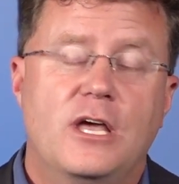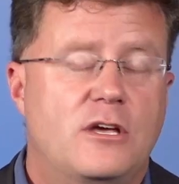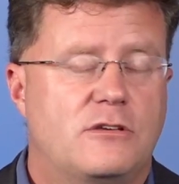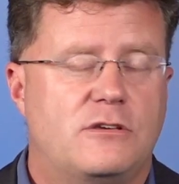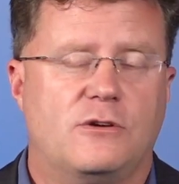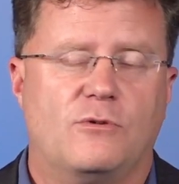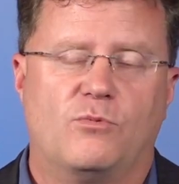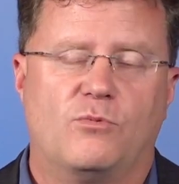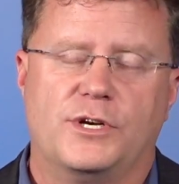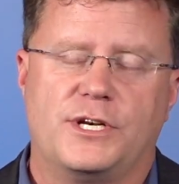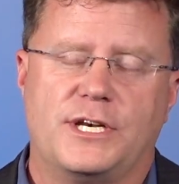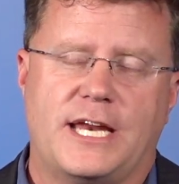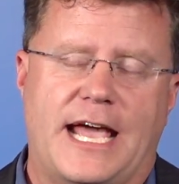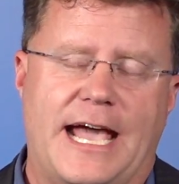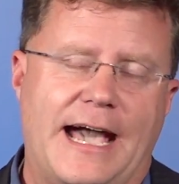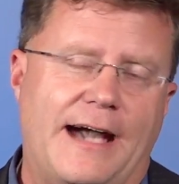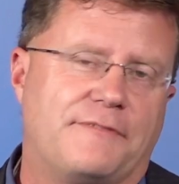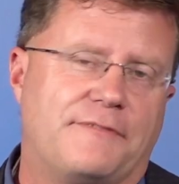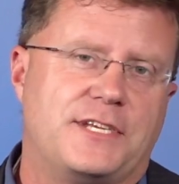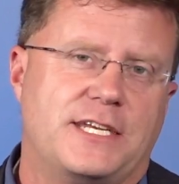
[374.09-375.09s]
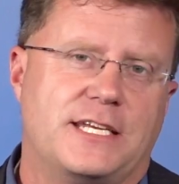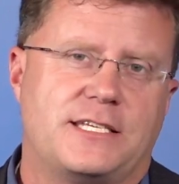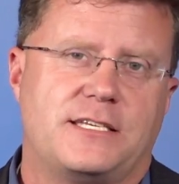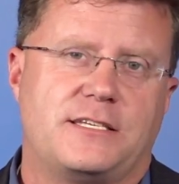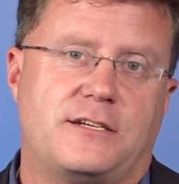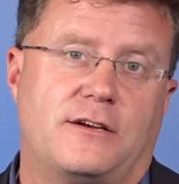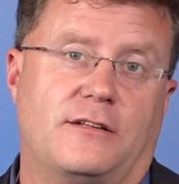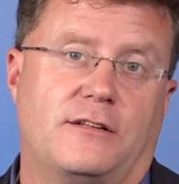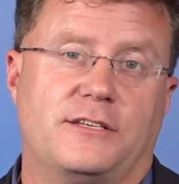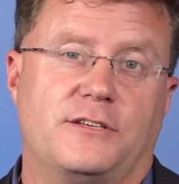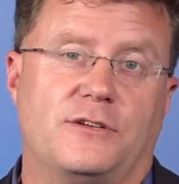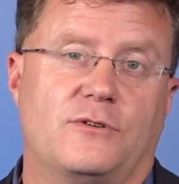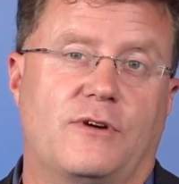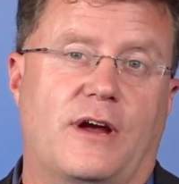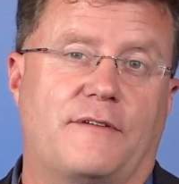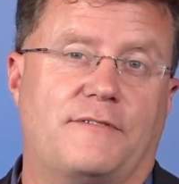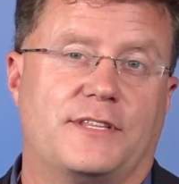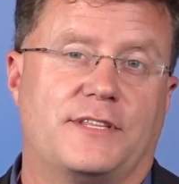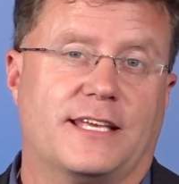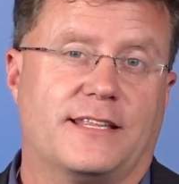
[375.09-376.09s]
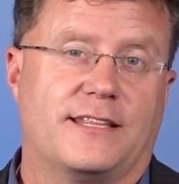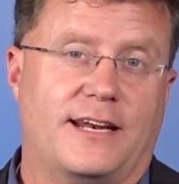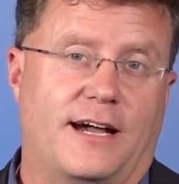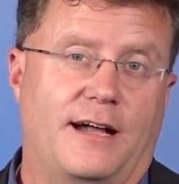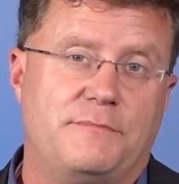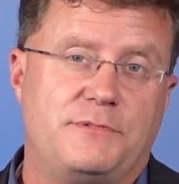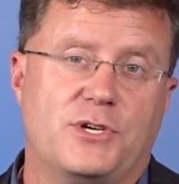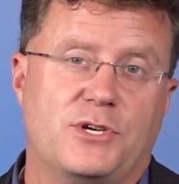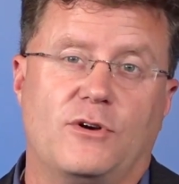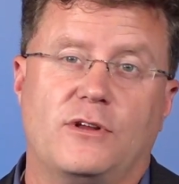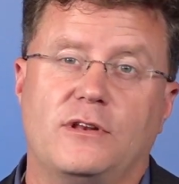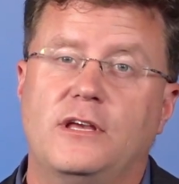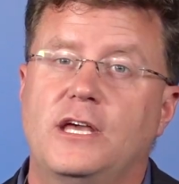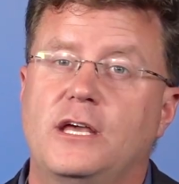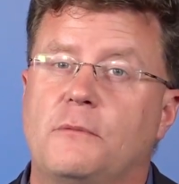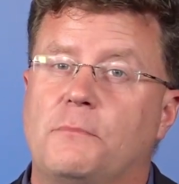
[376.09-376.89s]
You wouldn't have to necessarily do everything that I'm doing,